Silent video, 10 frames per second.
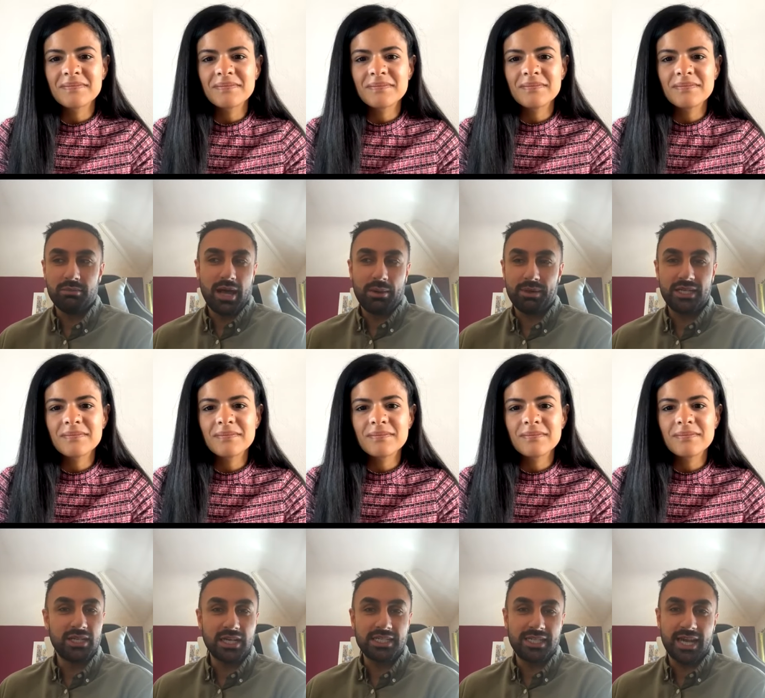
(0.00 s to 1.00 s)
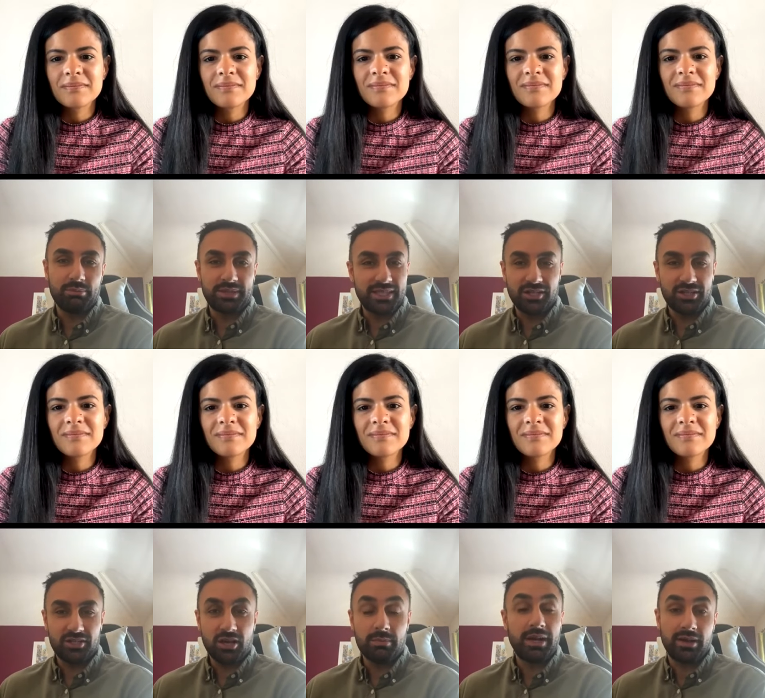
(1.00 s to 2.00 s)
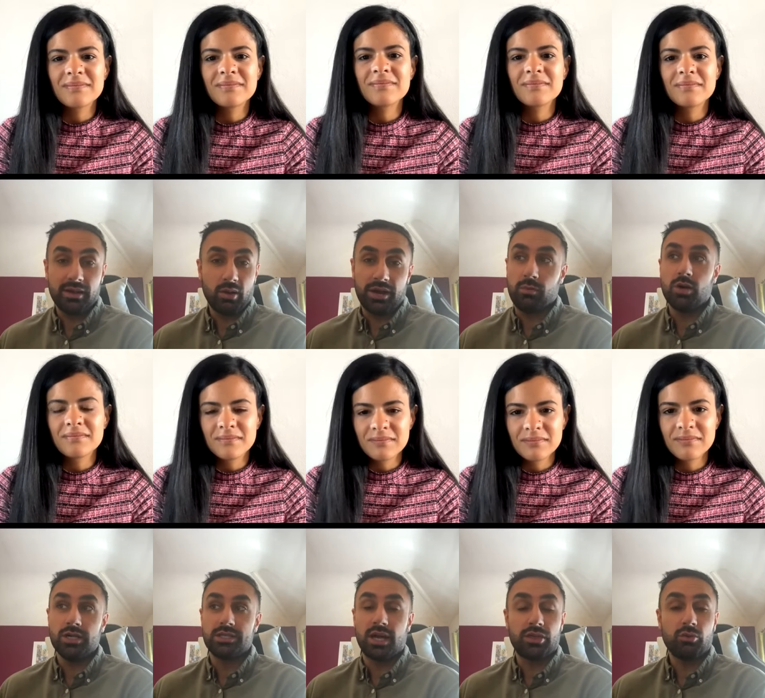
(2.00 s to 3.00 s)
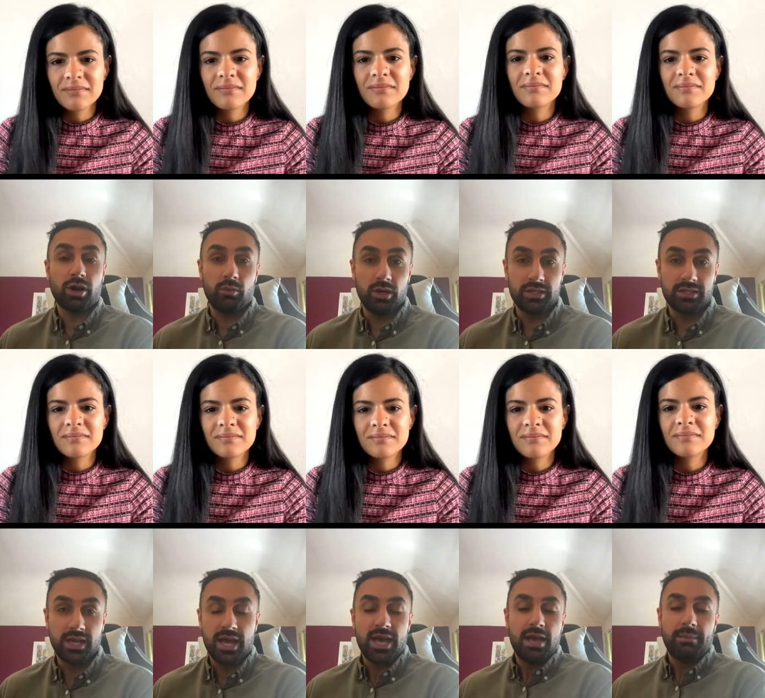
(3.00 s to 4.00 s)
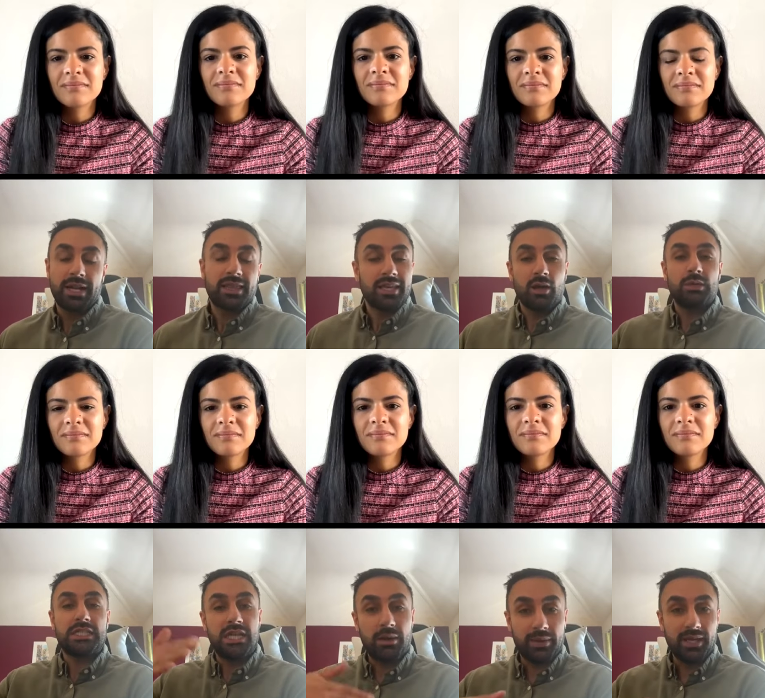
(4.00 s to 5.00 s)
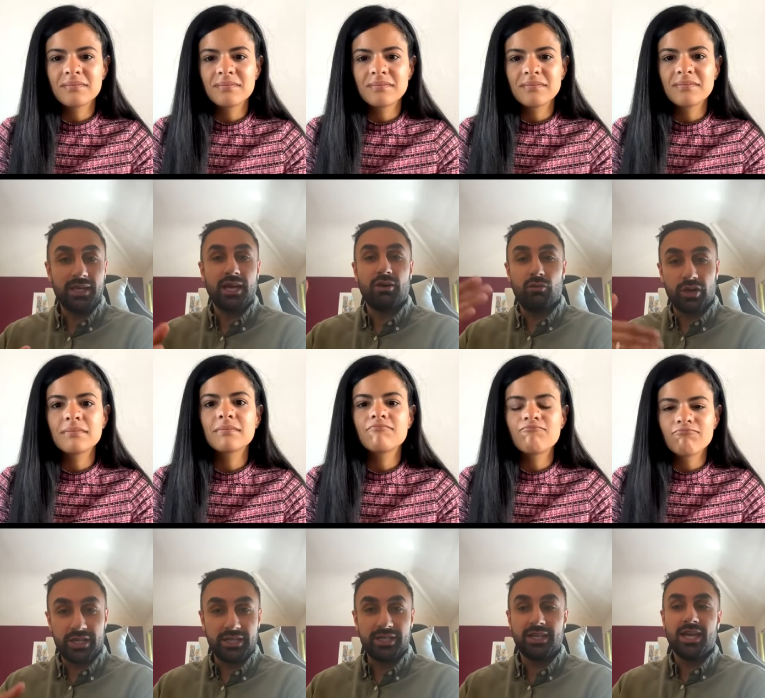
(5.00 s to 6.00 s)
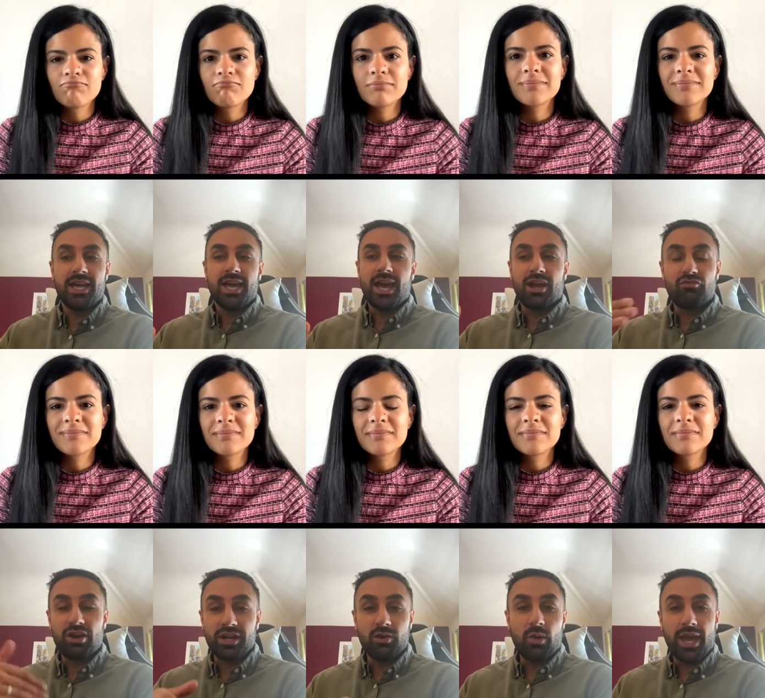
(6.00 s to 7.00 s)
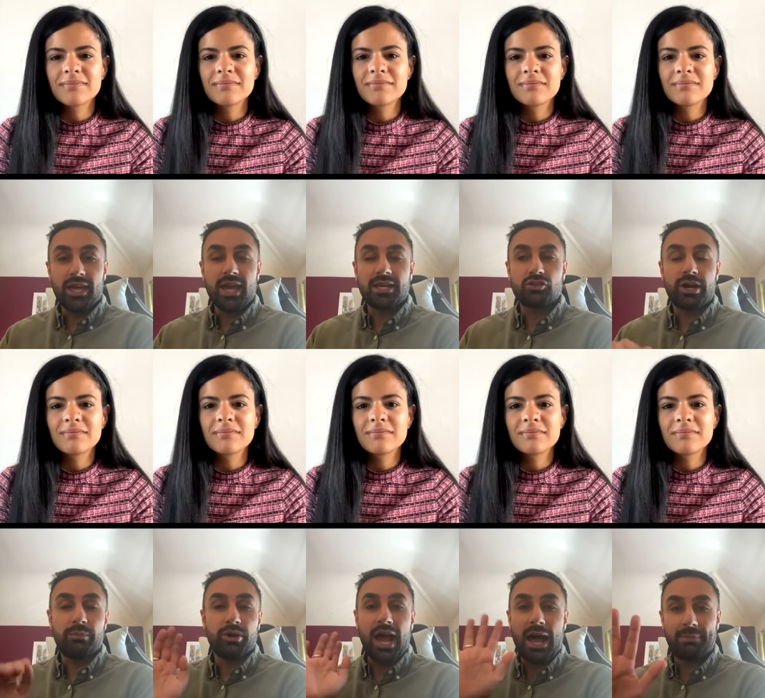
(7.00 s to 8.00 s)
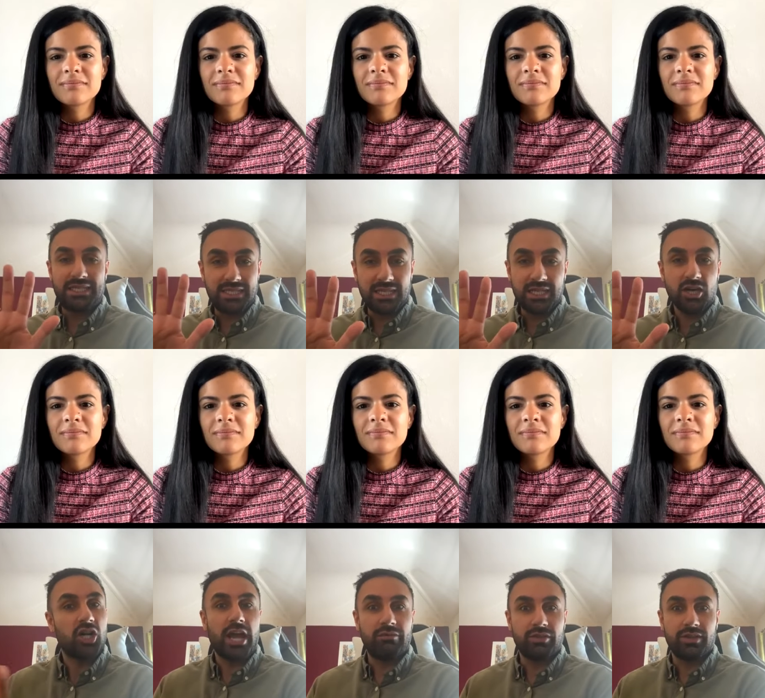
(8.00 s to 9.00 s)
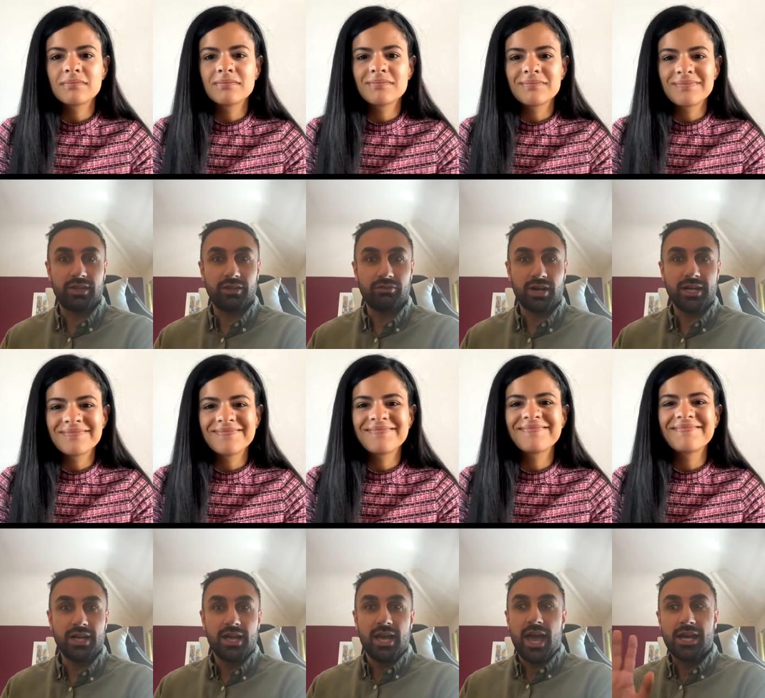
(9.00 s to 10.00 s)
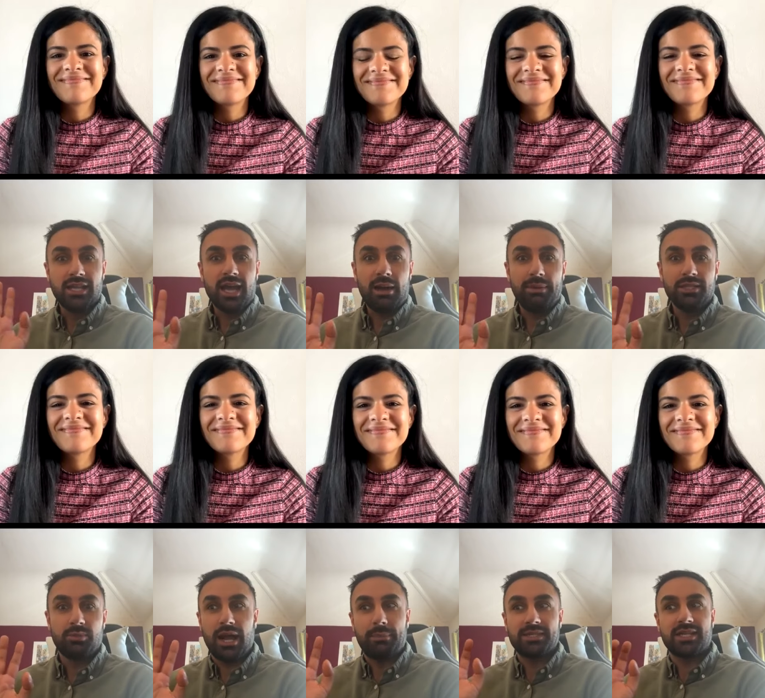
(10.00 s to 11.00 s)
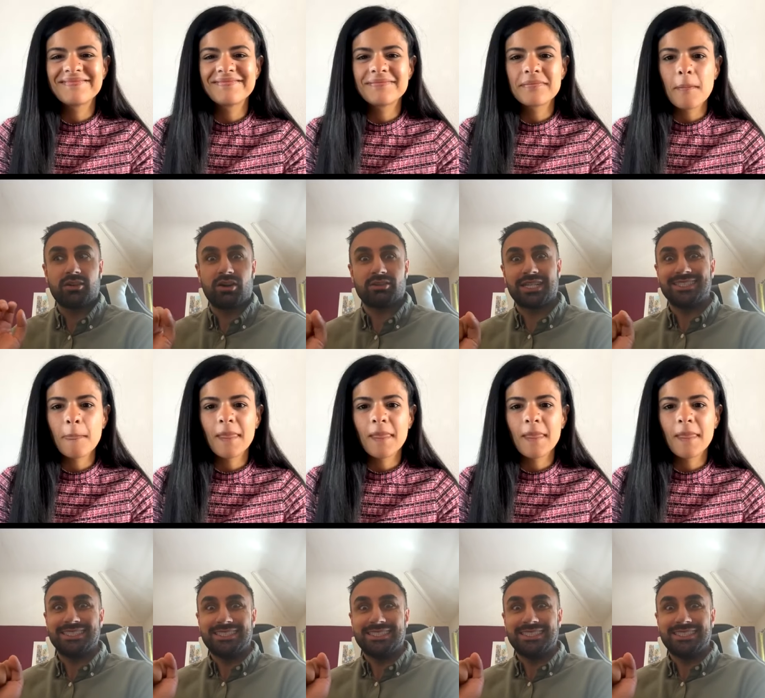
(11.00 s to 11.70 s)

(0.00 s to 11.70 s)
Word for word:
Speaker 1: am happy 98% of the time, and I and I was. I thought I was, but I think I was numbing, avoiding, and running away, and trying to put a happy sticker on everything, right? Anything happens, put a happy sticker on. It's like,